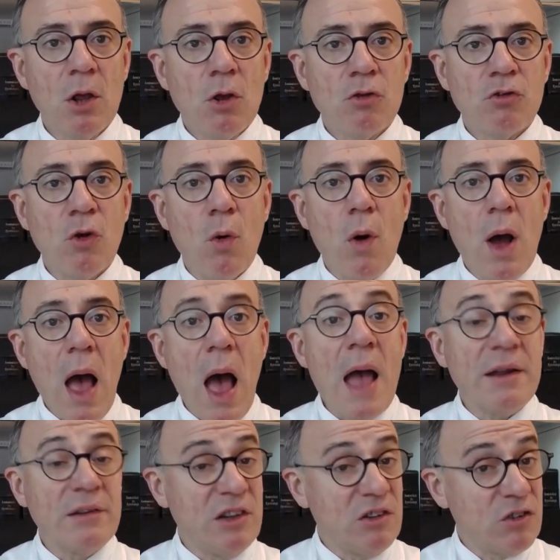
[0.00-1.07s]
So I
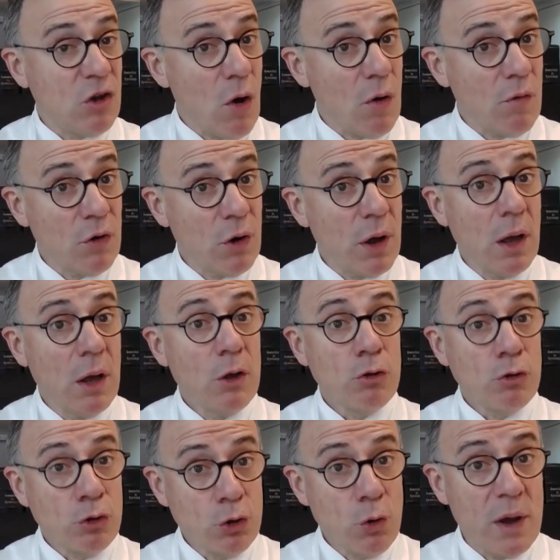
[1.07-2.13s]
discover
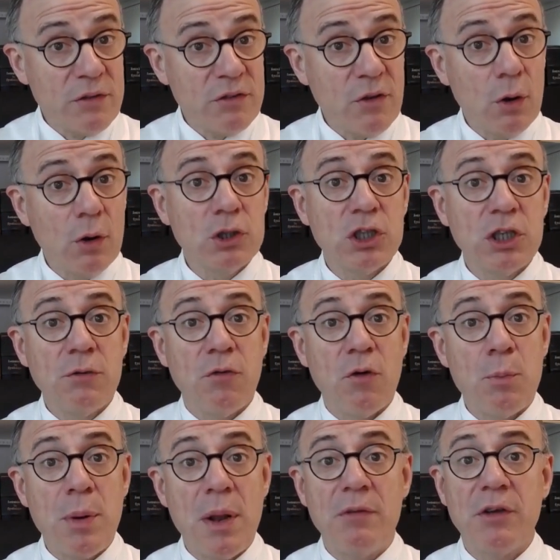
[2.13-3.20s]
new etiology for
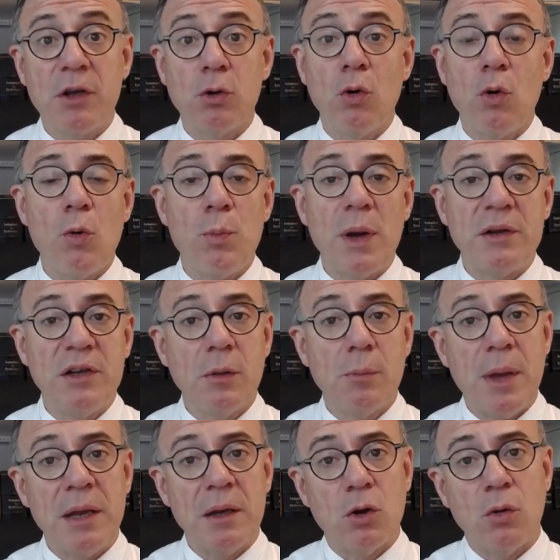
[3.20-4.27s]
pelvic neuropathic
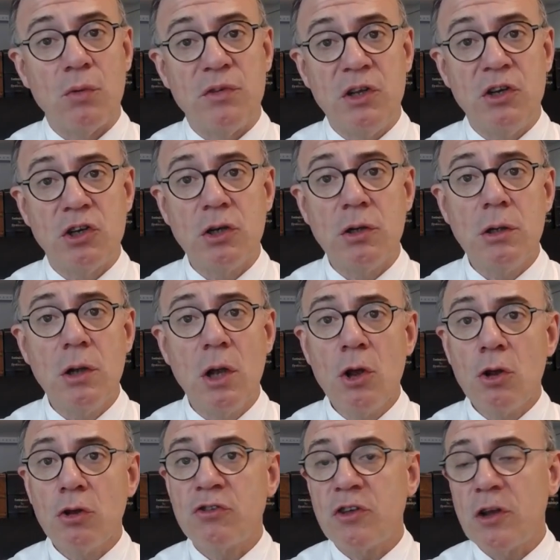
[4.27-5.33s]
pain condition,
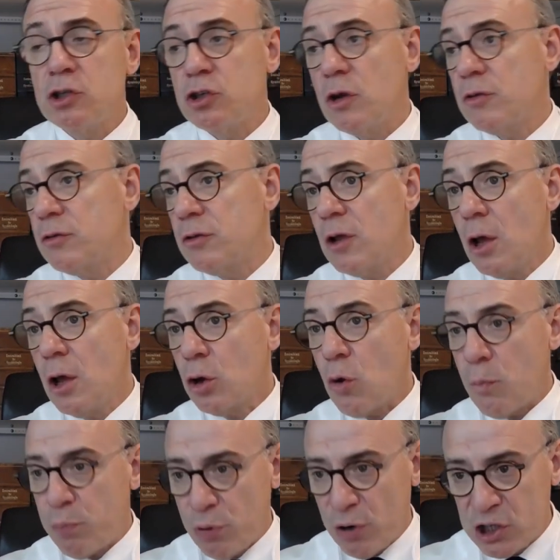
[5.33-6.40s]
such as
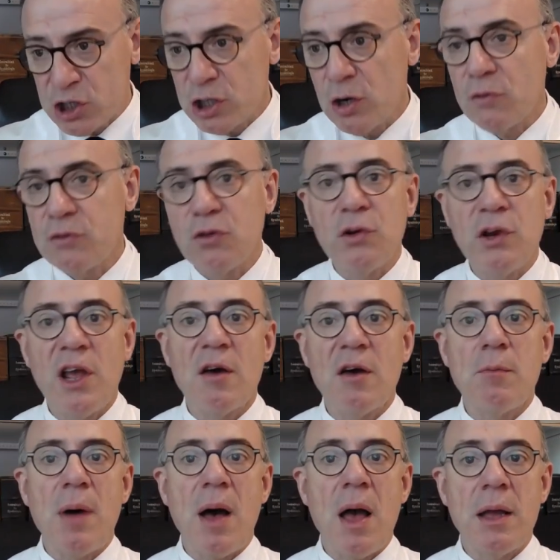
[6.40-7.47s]
compression of the nerve
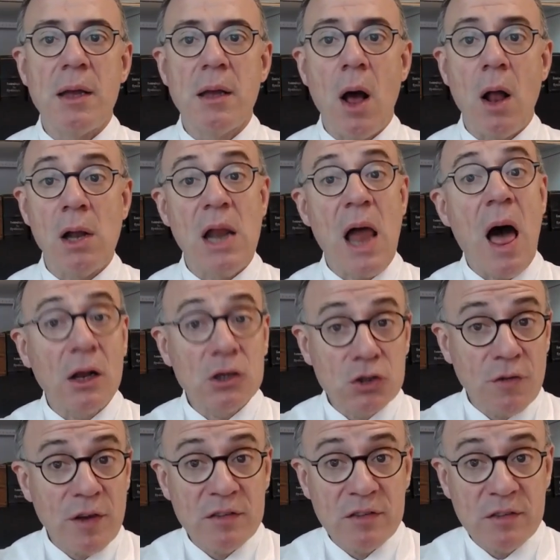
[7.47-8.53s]
by enlarged
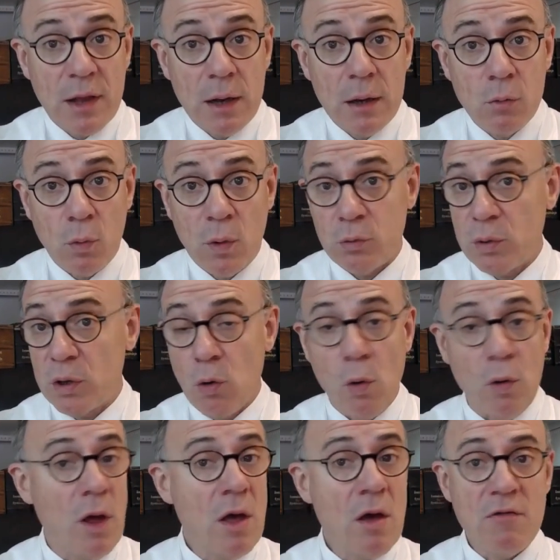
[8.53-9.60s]
vessel, what we call
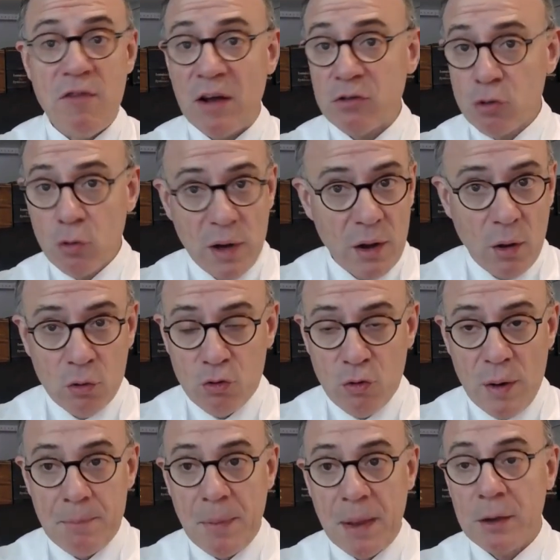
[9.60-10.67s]
vascular
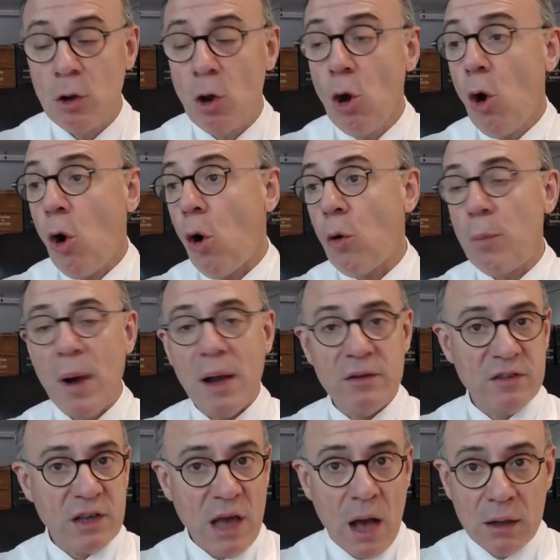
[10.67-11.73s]
entrapment, or by
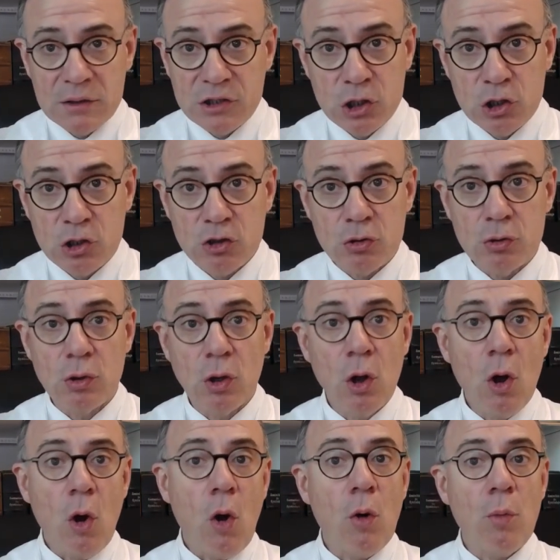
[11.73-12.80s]
scar tissue,
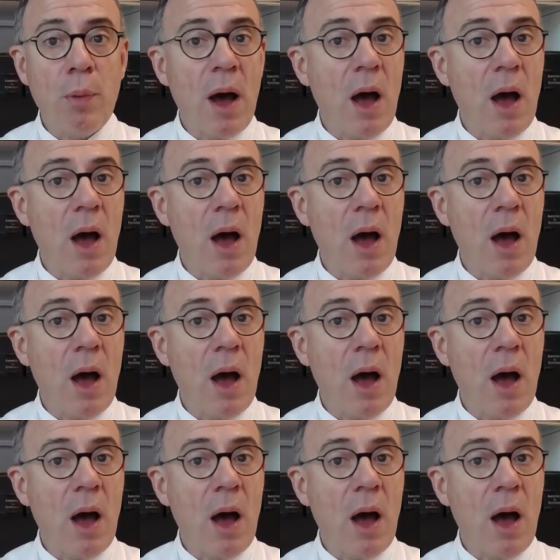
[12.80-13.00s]
or by